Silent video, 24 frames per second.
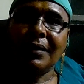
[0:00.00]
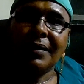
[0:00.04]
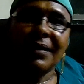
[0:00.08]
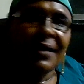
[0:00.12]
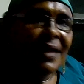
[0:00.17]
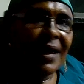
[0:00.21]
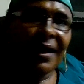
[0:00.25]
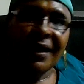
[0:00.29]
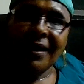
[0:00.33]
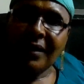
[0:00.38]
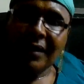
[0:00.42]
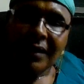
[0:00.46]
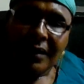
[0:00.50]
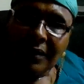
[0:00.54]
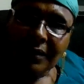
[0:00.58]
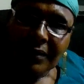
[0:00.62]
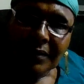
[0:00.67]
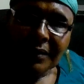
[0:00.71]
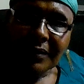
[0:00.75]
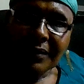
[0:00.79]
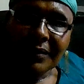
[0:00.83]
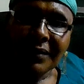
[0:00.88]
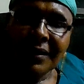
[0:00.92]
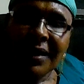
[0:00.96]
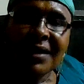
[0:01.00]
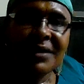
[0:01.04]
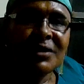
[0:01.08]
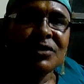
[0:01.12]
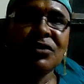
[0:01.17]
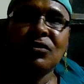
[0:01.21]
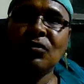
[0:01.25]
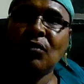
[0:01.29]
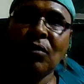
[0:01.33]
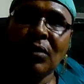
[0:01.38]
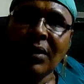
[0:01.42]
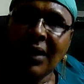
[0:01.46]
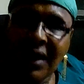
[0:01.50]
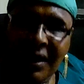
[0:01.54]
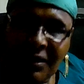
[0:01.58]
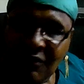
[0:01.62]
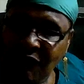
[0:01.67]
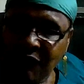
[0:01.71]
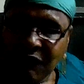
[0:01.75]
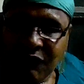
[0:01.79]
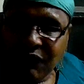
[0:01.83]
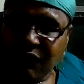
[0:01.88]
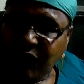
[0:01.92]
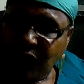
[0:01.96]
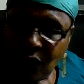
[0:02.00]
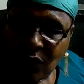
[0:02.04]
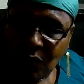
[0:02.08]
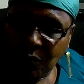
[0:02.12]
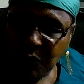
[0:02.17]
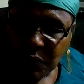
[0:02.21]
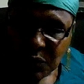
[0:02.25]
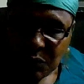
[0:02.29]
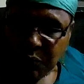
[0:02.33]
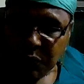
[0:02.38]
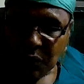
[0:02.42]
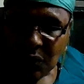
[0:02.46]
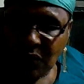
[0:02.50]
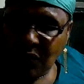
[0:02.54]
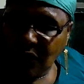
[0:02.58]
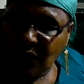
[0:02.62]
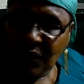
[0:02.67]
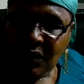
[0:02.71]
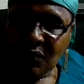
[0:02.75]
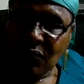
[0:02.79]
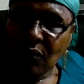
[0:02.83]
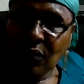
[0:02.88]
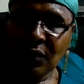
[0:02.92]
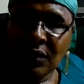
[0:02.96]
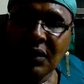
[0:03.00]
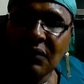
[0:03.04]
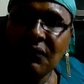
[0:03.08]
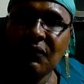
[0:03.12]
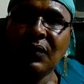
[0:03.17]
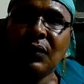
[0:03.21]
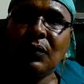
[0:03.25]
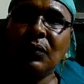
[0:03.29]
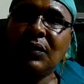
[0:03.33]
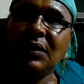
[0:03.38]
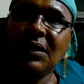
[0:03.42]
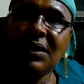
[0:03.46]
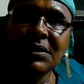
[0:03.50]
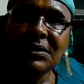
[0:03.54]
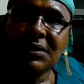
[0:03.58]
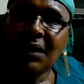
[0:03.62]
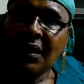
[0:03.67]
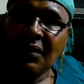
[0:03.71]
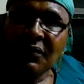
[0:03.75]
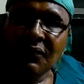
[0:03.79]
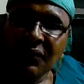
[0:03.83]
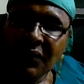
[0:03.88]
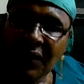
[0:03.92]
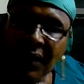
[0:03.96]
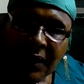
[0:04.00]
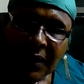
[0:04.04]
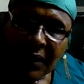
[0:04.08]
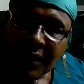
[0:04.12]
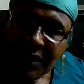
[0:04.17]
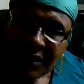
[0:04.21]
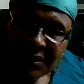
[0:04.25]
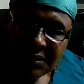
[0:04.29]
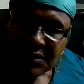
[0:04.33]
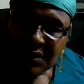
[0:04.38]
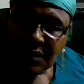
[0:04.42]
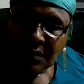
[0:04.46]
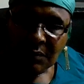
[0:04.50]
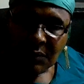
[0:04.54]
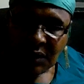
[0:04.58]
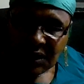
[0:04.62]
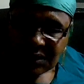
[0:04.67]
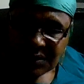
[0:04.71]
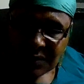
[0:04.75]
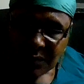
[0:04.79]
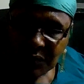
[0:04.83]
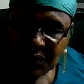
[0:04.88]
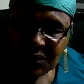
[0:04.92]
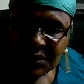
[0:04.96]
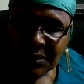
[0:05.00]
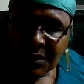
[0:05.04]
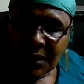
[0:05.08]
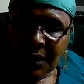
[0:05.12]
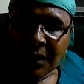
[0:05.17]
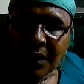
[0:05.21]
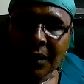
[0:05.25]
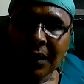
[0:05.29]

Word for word: Really, there is no life for people living with HIV and AIDS in Marsabit.